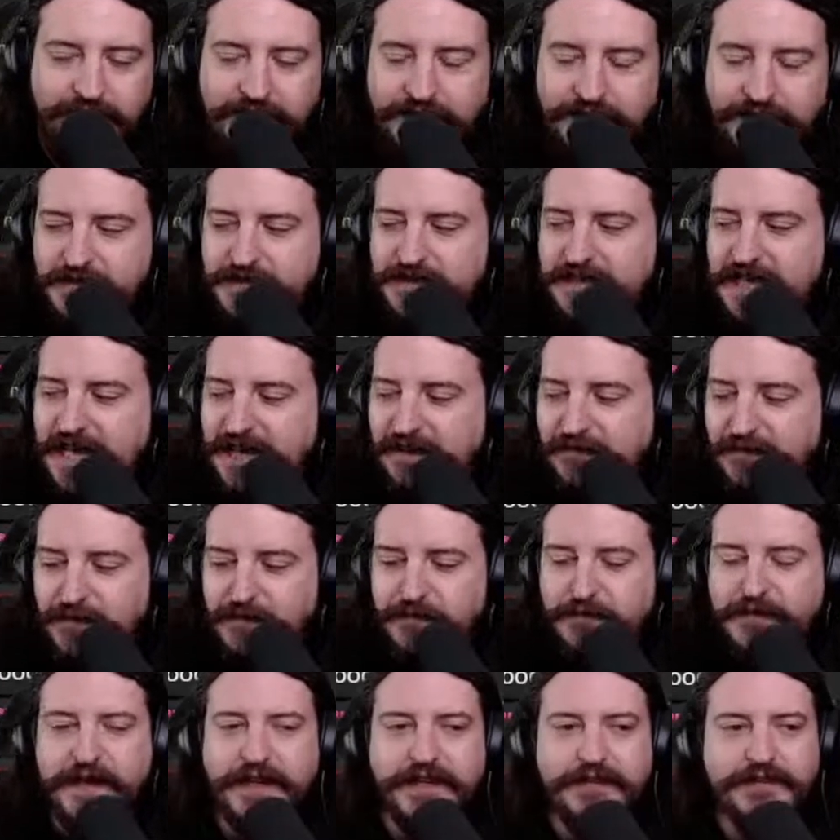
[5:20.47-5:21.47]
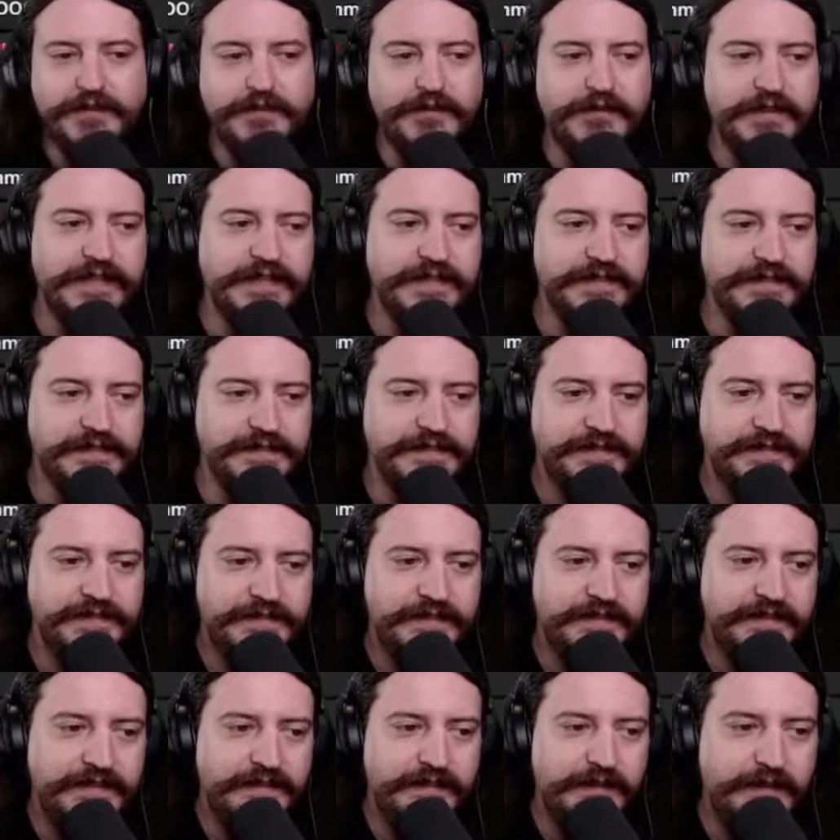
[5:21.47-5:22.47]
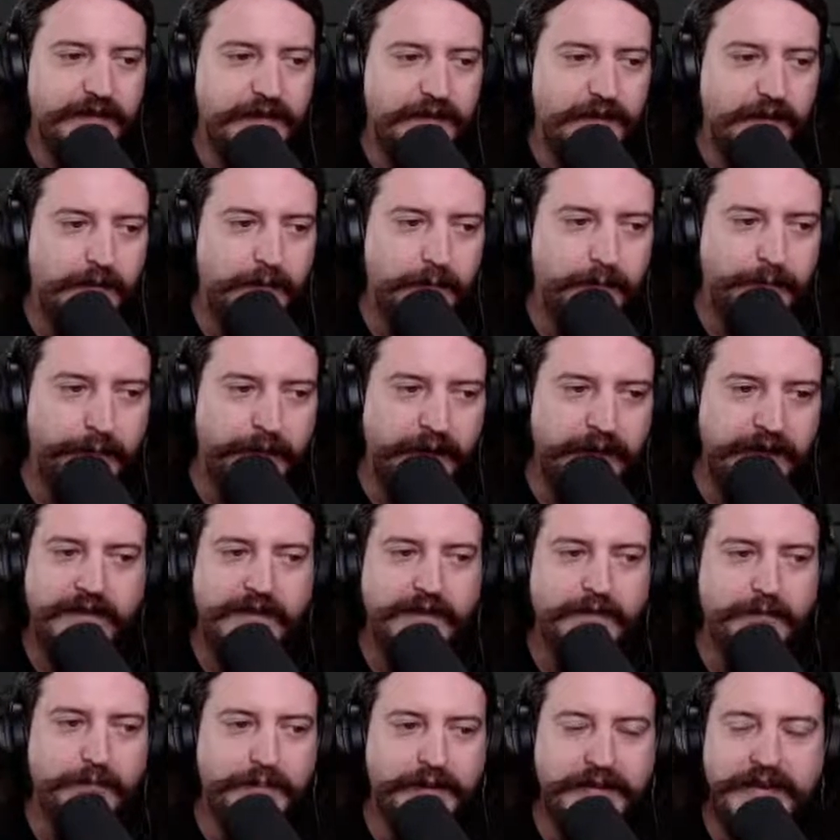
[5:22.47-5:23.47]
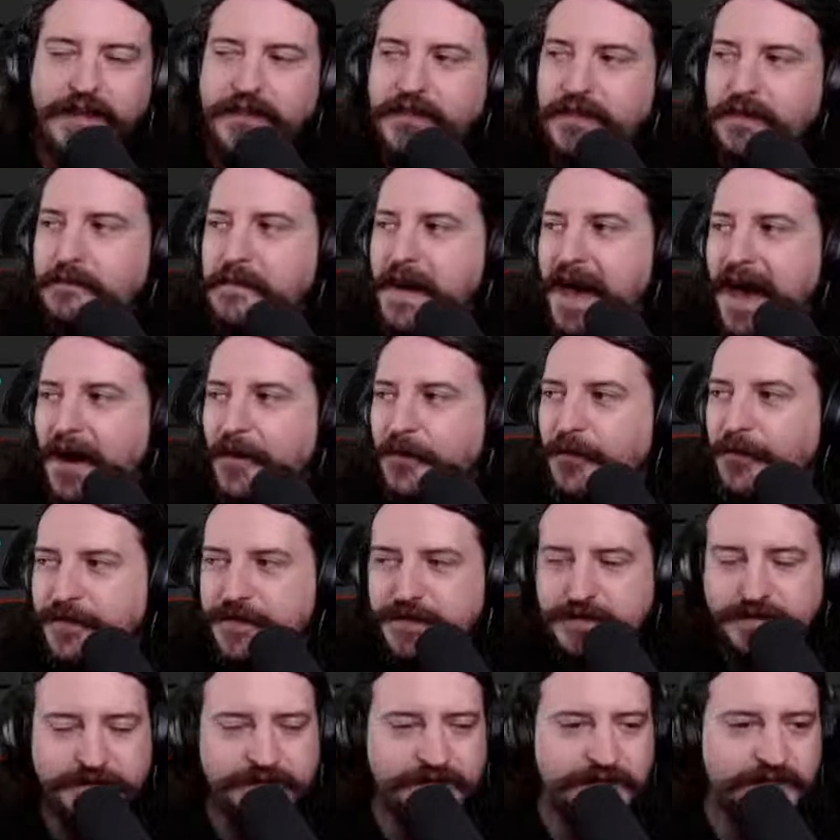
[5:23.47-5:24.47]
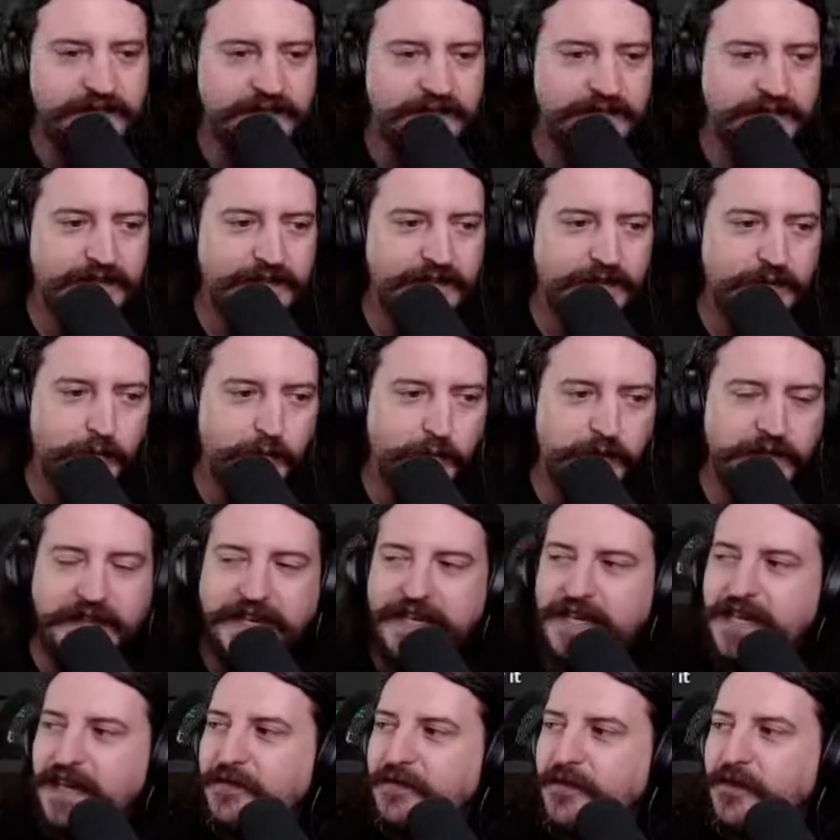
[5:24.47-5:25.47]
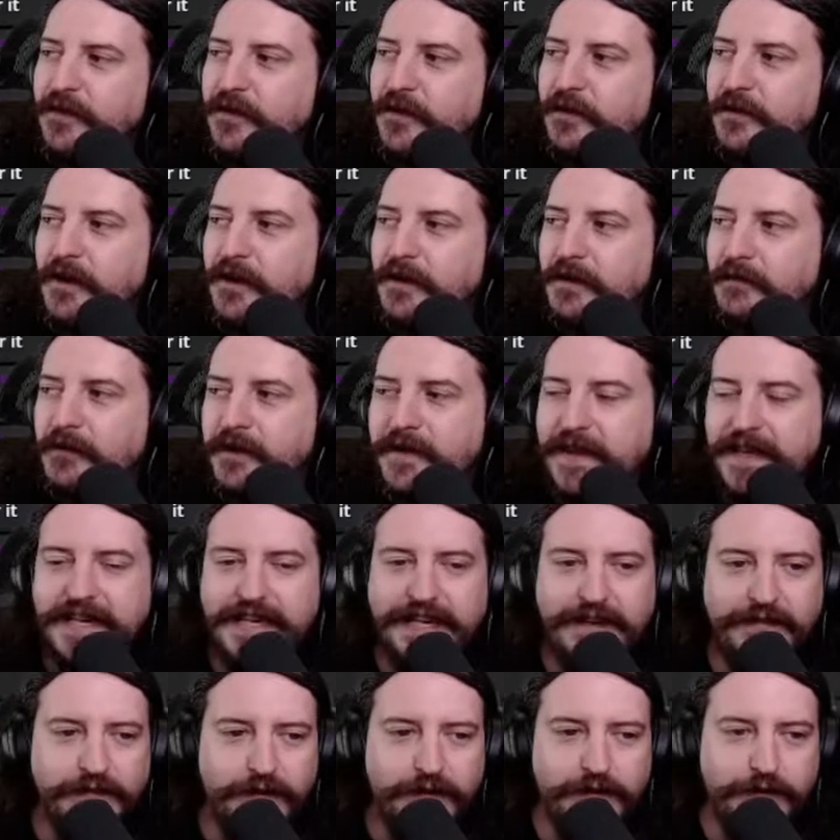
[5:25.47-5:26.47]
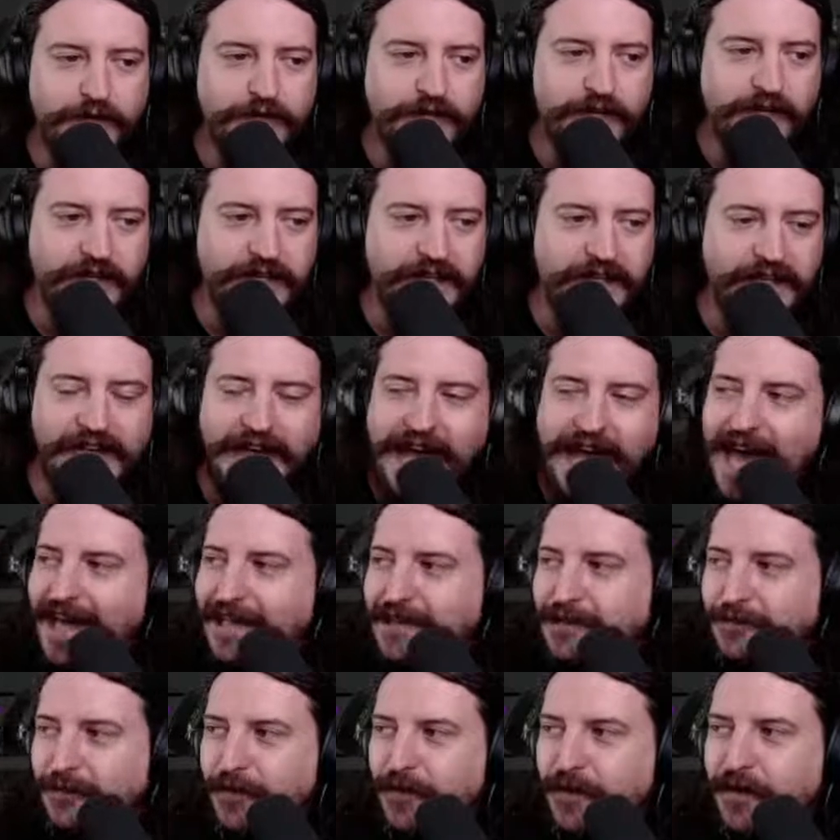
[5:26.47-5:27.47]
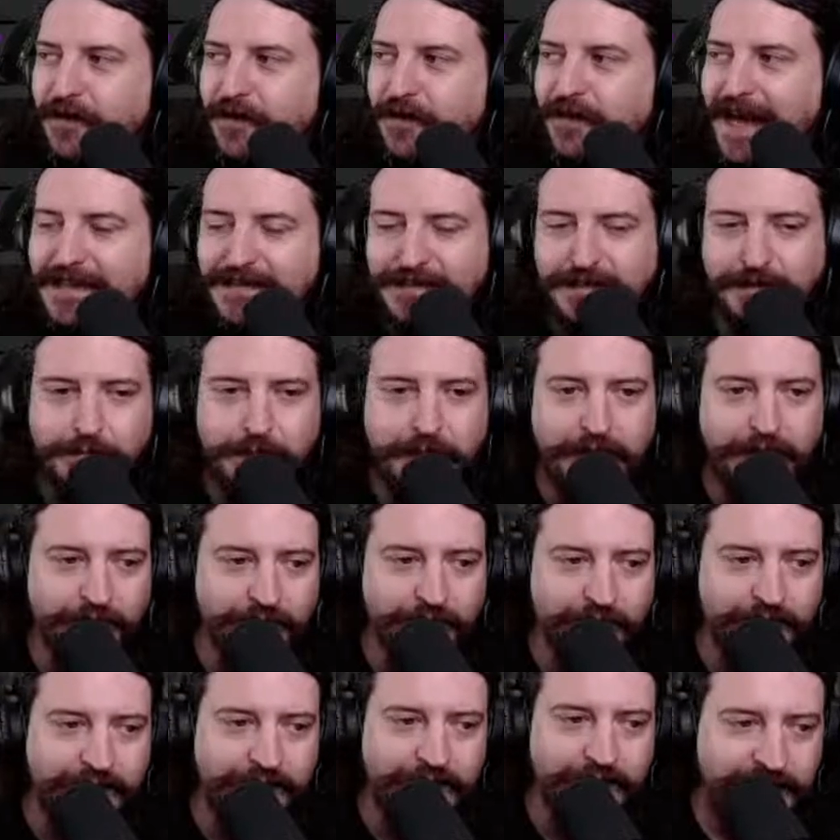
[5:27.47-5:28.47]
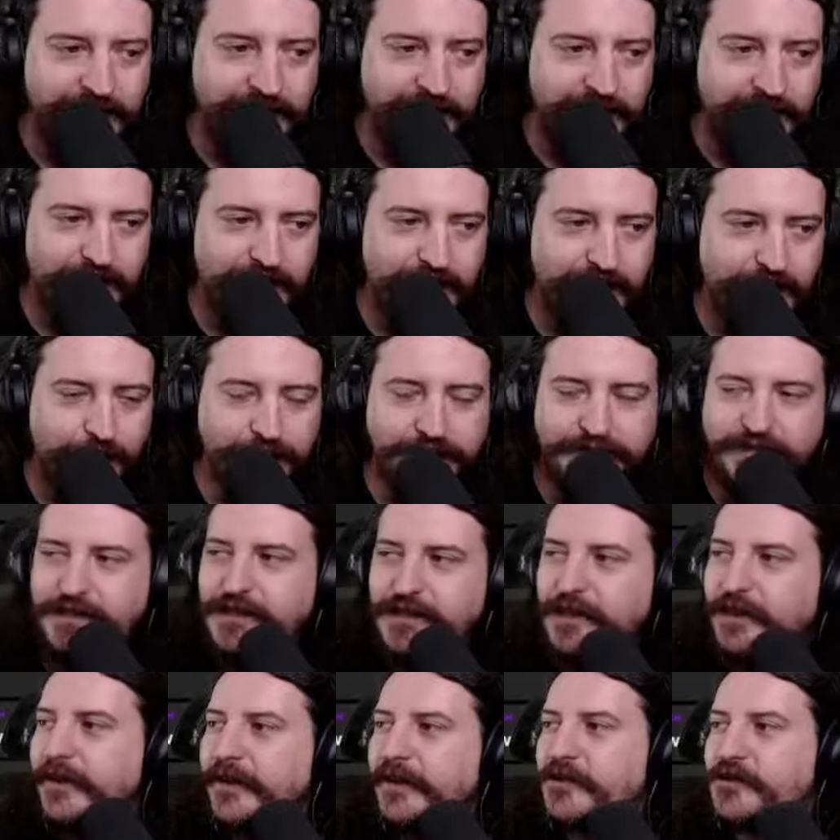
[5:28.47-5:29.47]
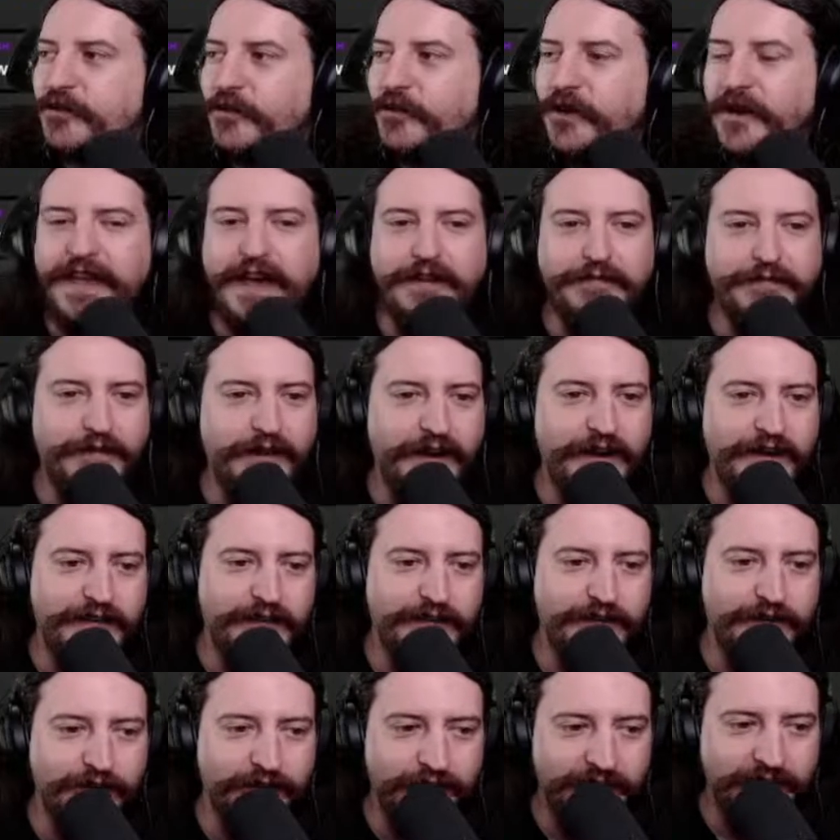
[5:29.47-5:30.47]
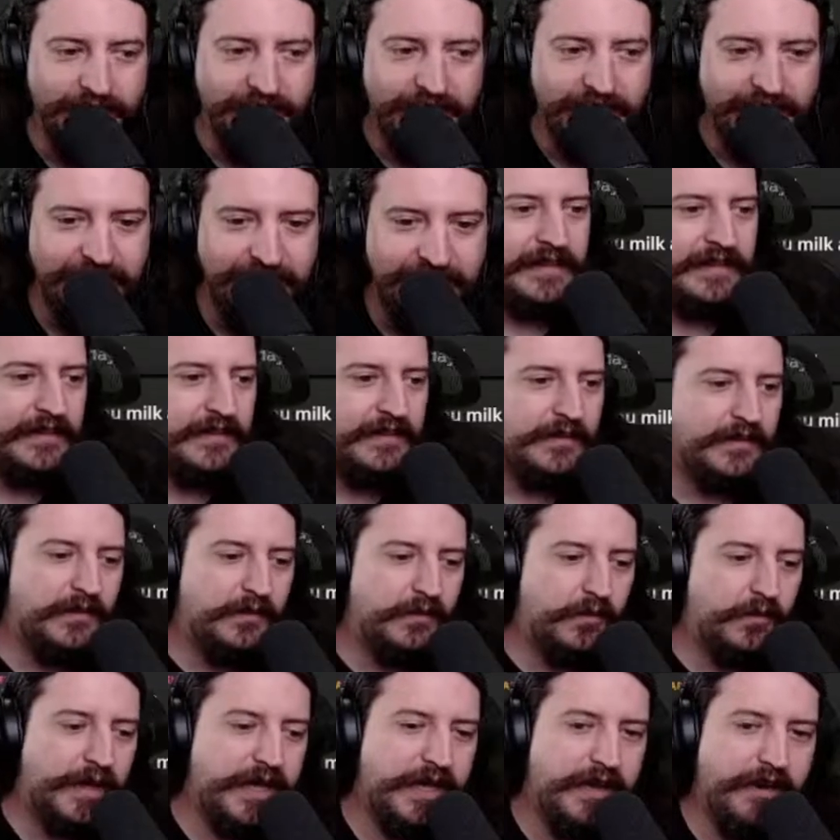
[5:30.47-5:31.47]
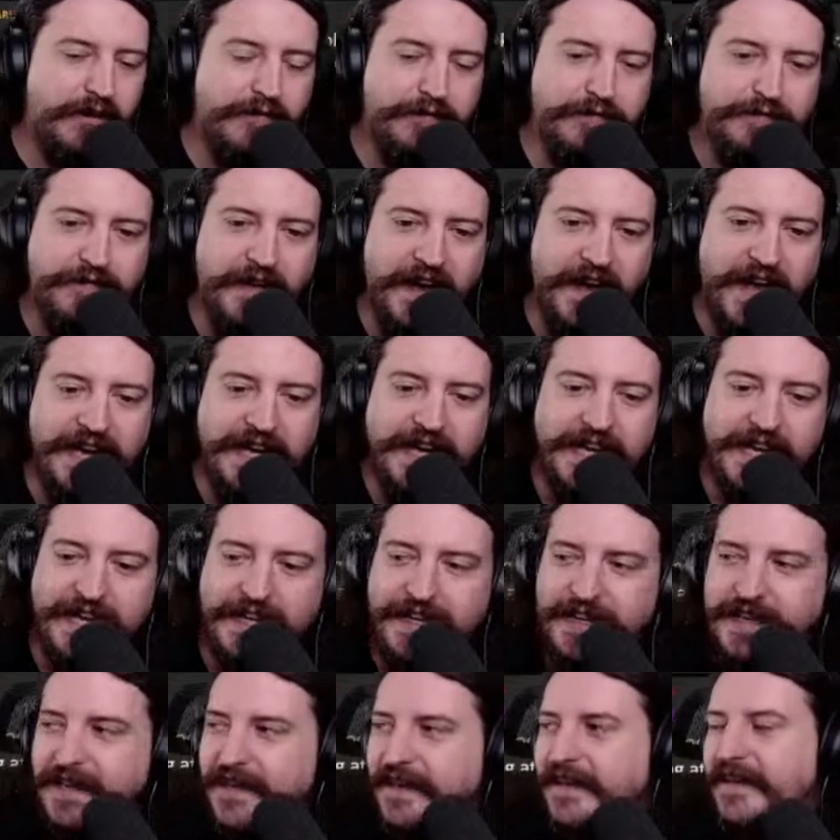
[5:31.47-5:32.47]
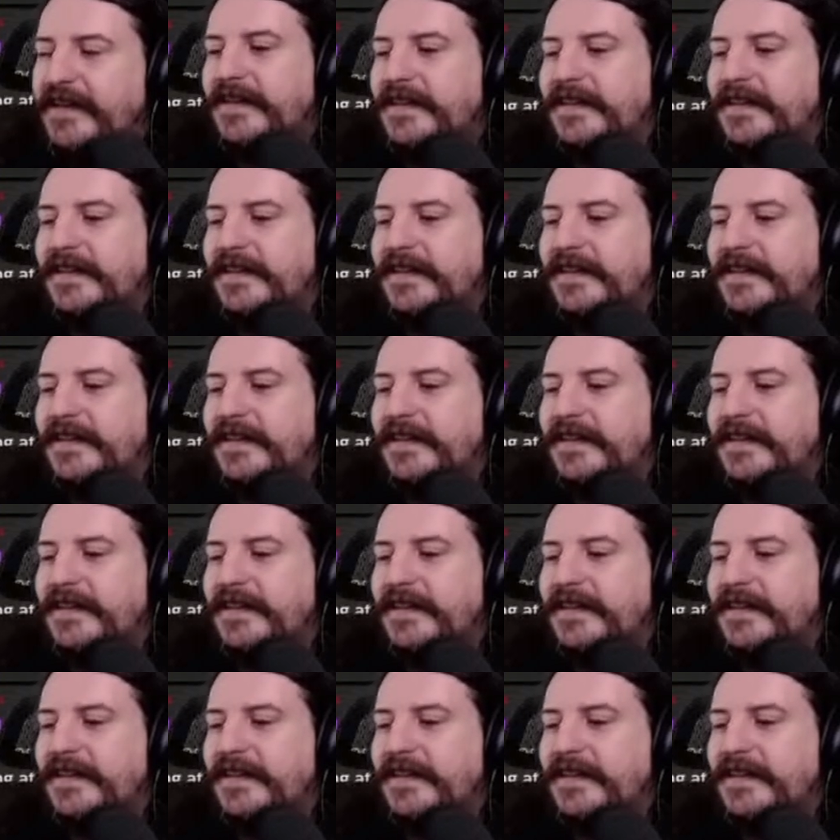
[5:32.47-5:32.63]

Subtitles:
Savor victories, but be the mouse. When they give you a cookie, ask for a glass of milk, but still enjoy that fucking cookie. We are fighting.